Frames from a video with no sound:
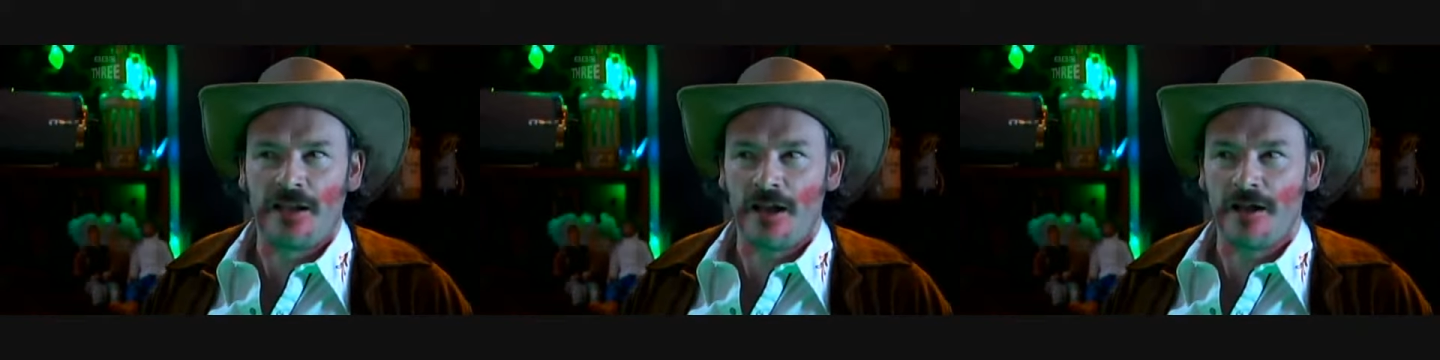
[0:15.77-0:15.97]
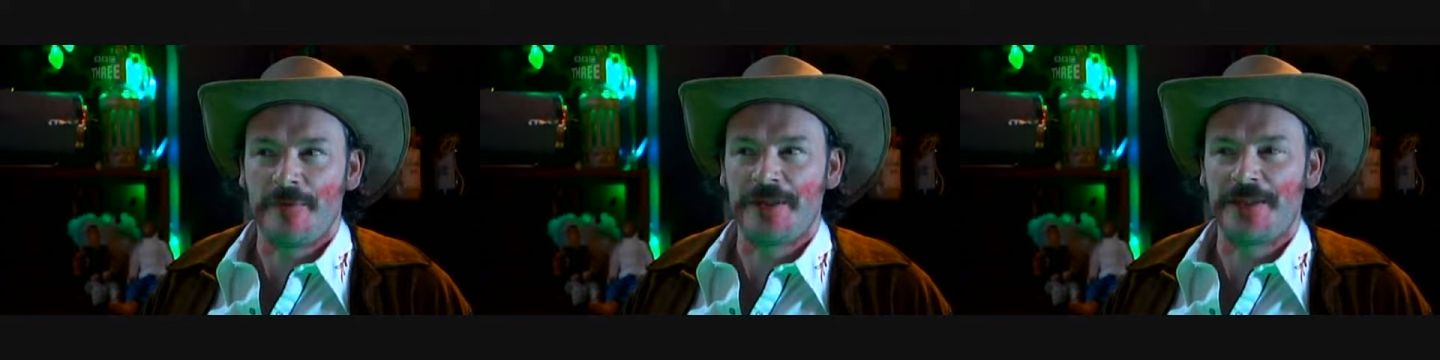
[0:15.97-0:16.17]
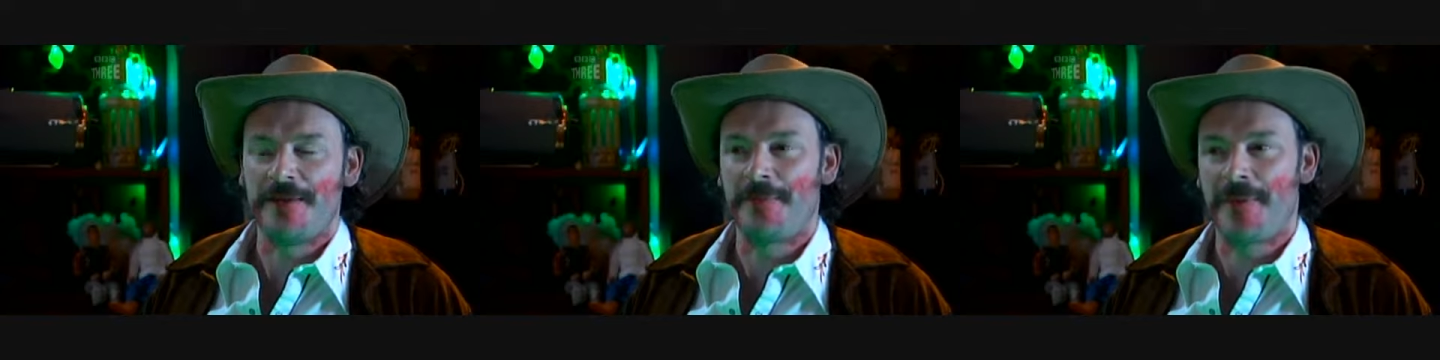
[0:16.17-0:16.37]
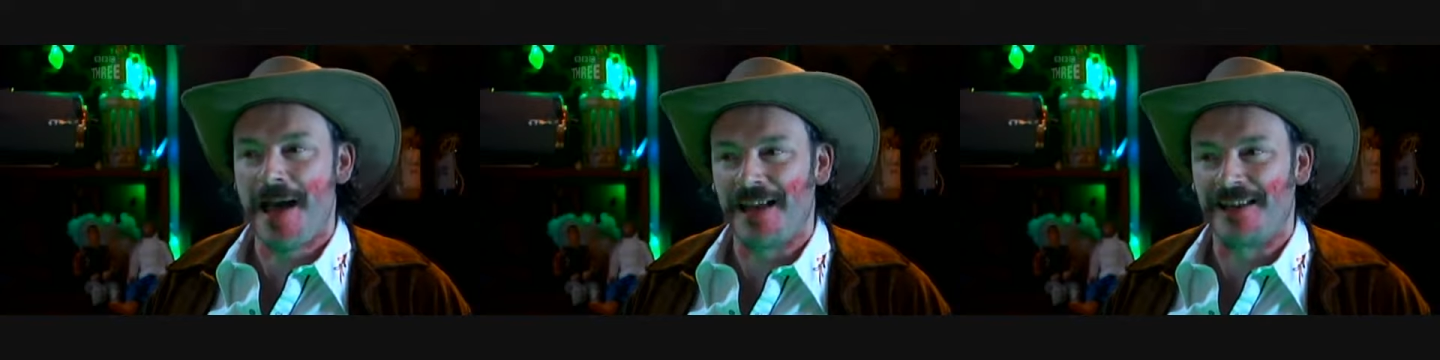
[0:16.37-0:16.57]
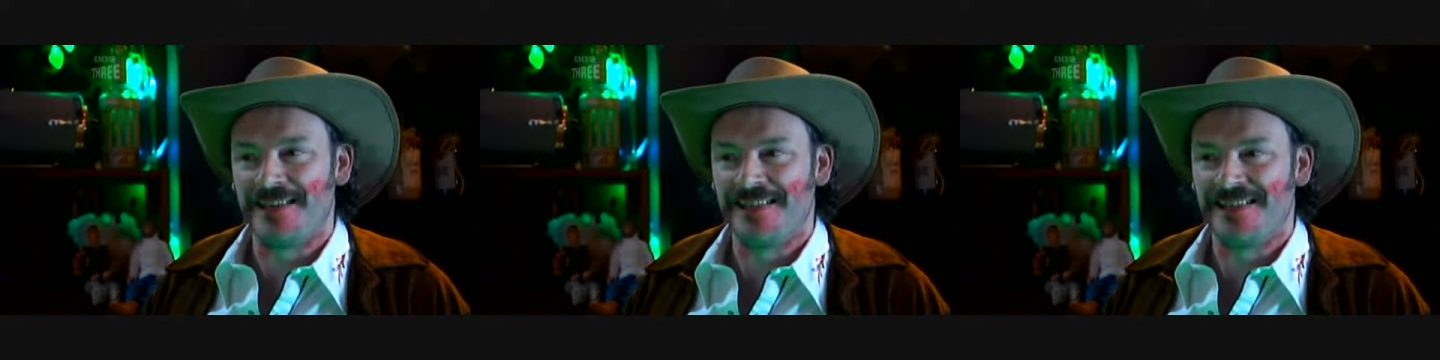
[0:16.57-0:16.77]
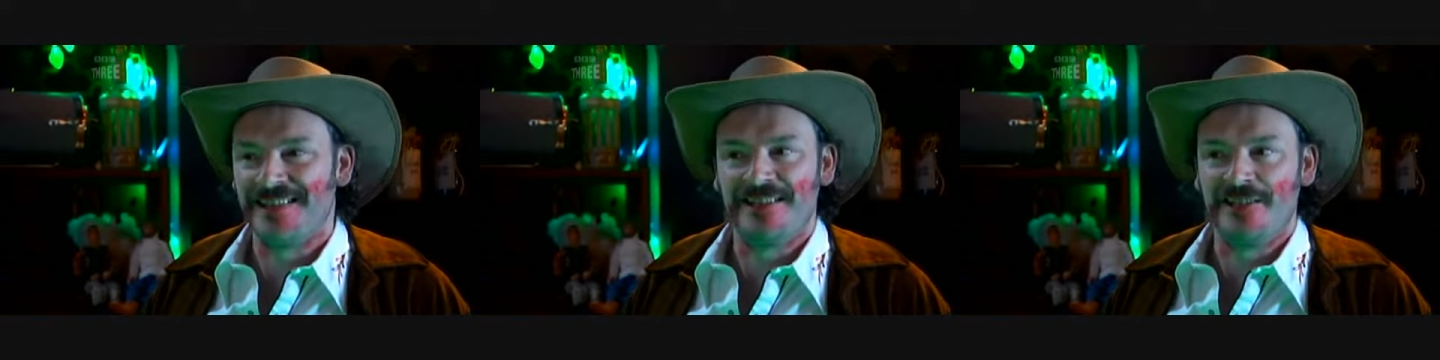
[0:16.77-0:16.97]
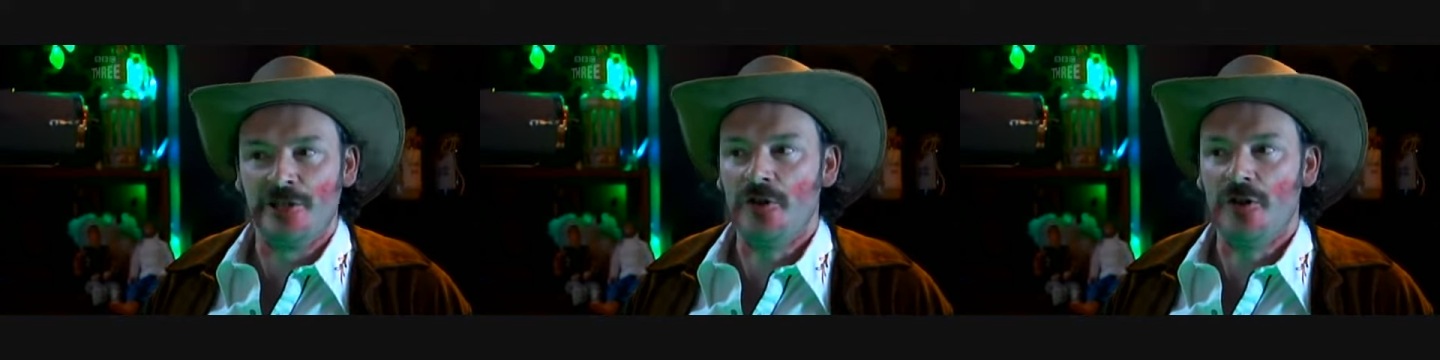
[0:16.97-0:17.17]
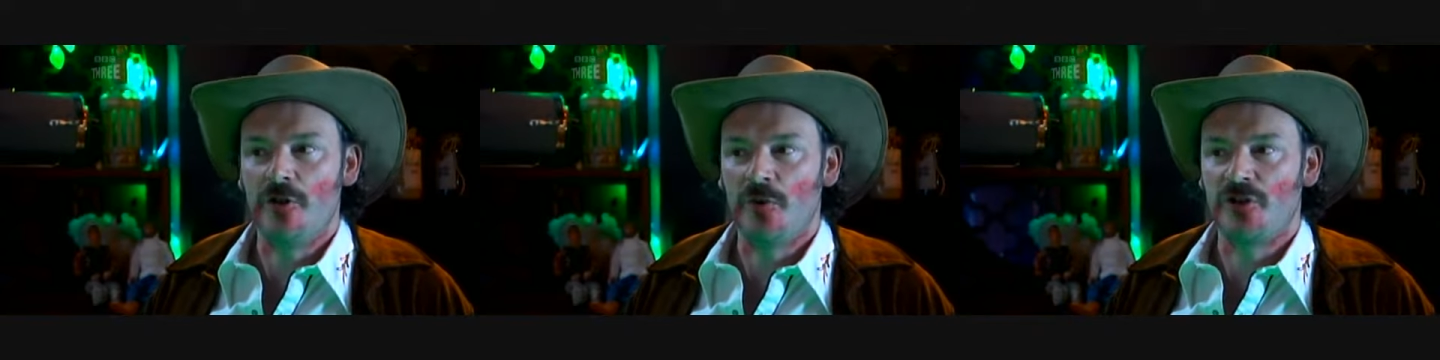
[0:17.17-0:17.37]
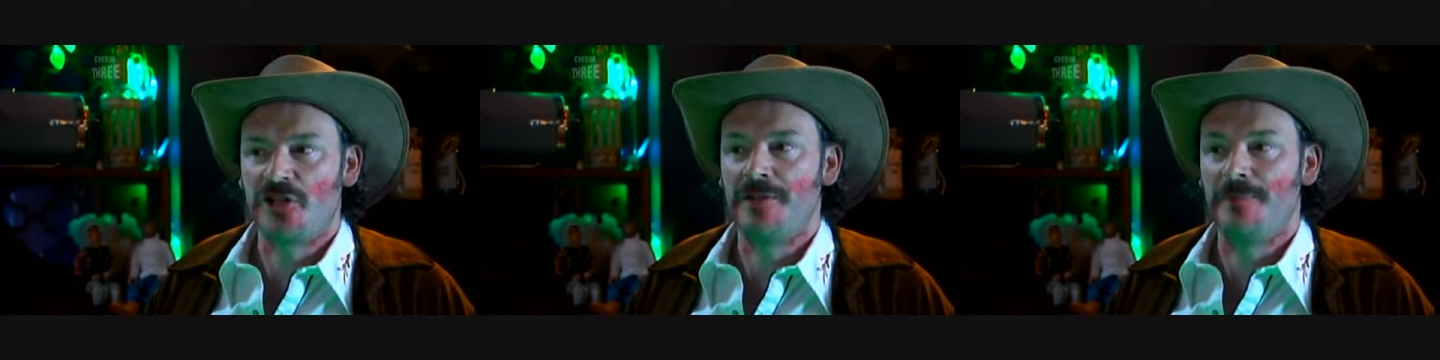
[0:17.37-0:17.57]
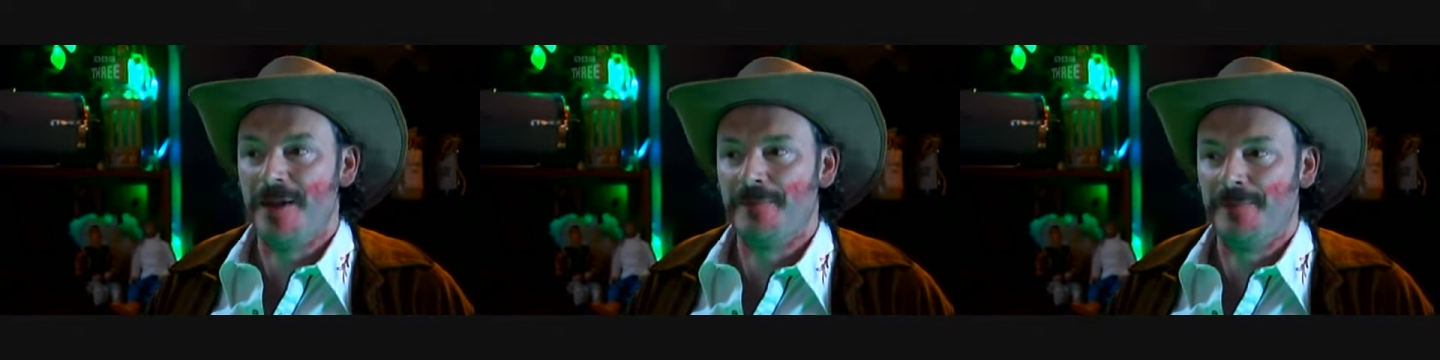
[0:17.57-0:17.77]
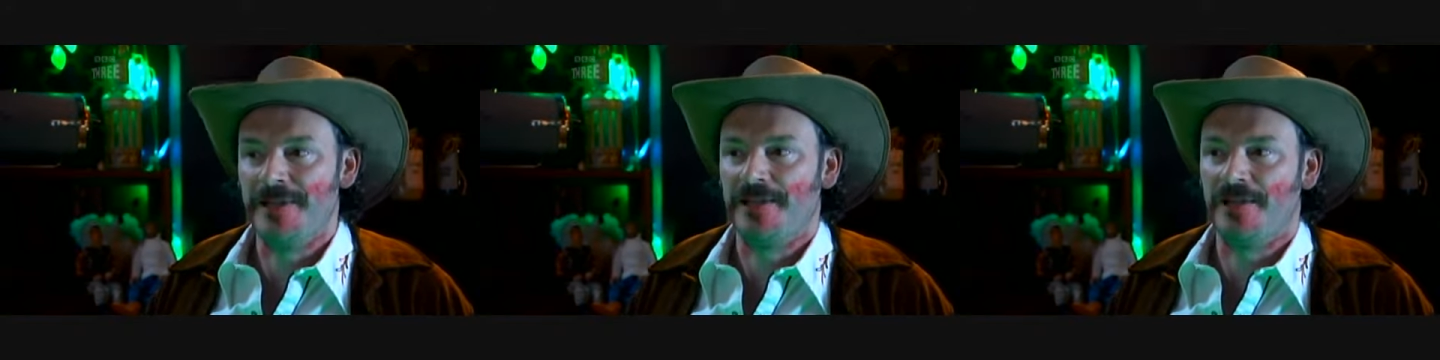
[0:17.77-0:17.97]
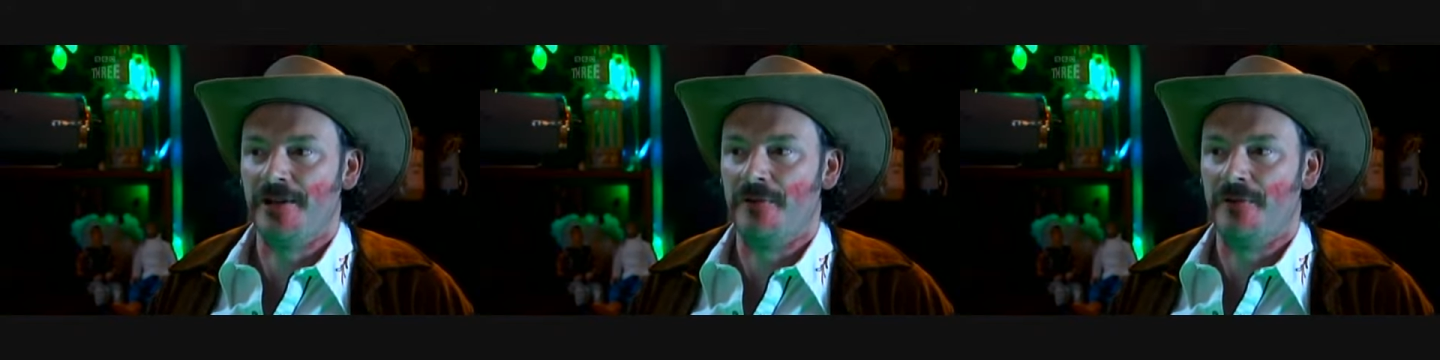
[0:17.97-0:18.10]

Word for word: Can't have been that bad? You don't know what she made me